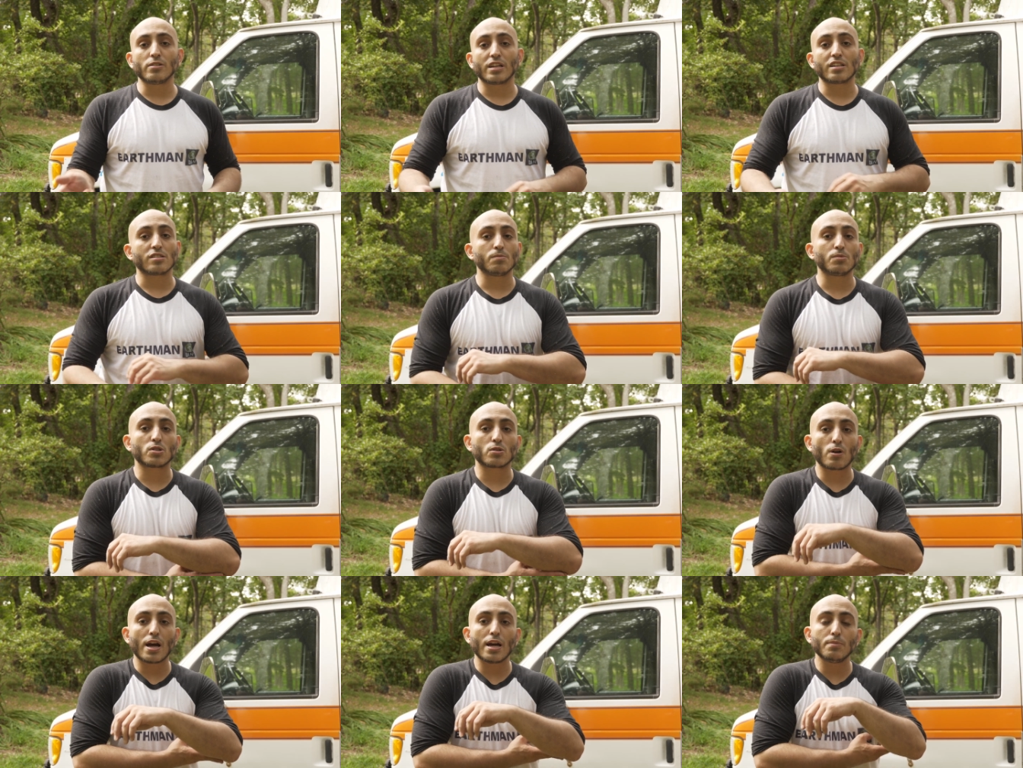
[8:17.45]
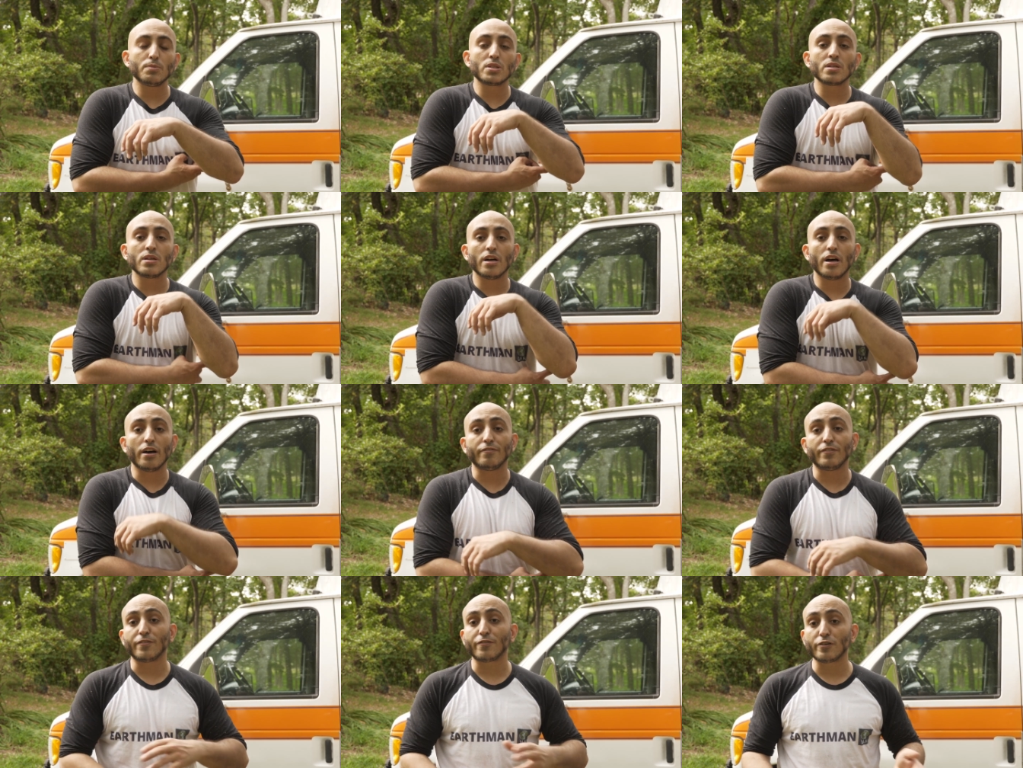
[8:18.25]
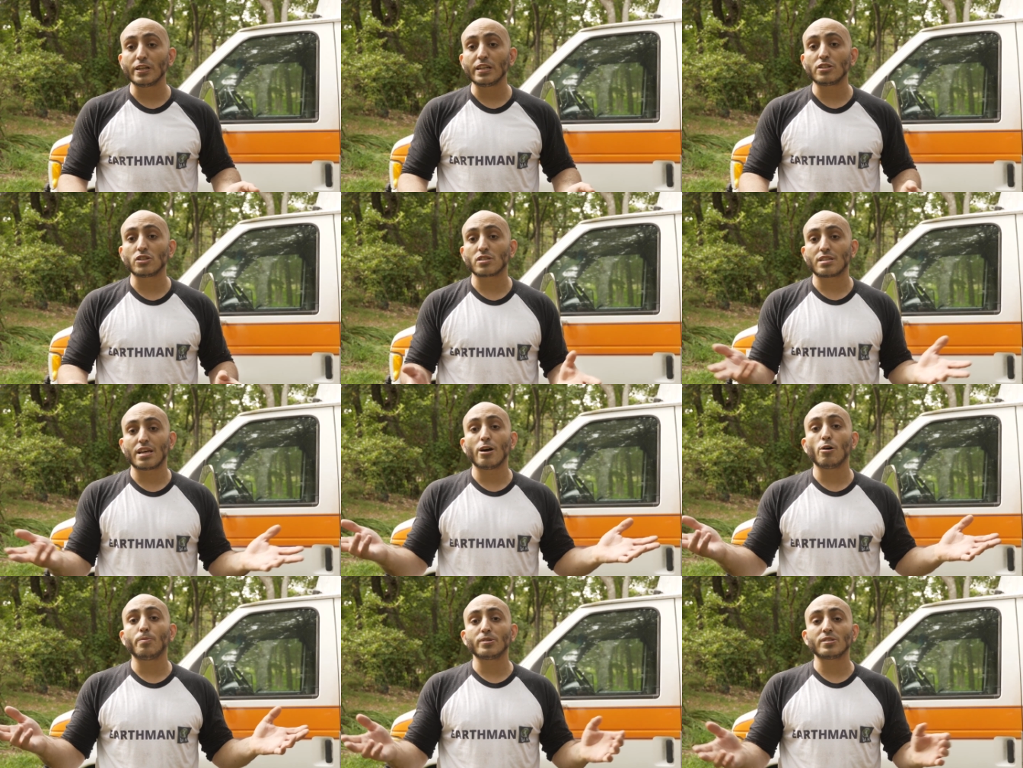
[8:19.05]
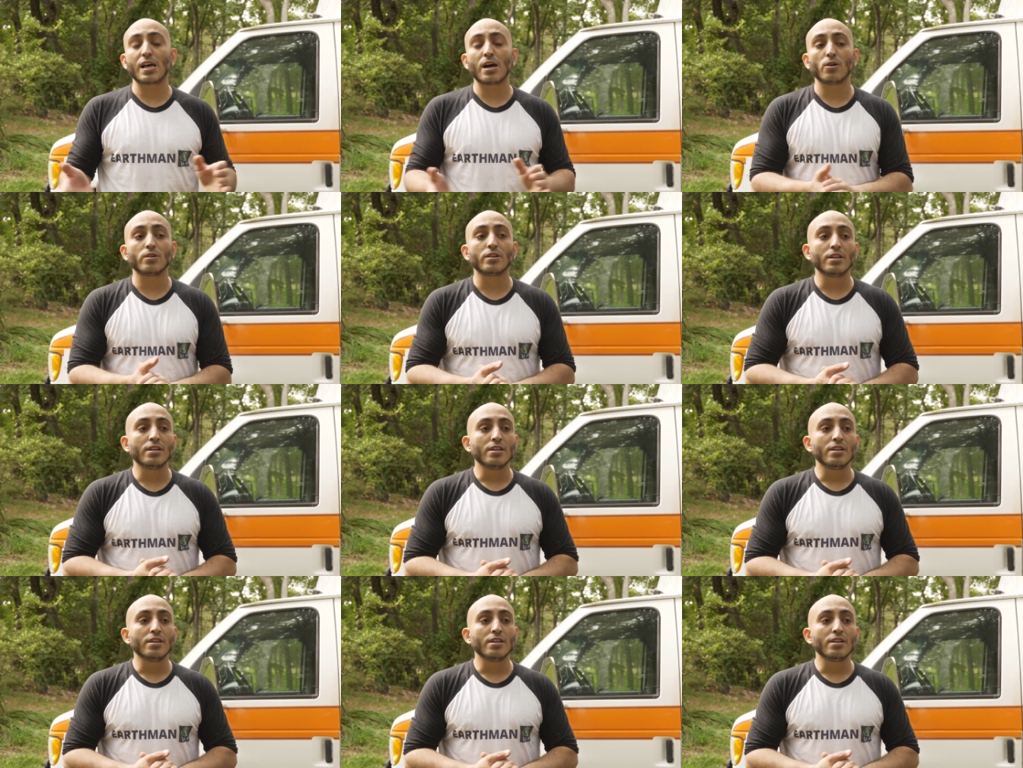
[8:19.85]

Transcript: get subscribed for free just to help us out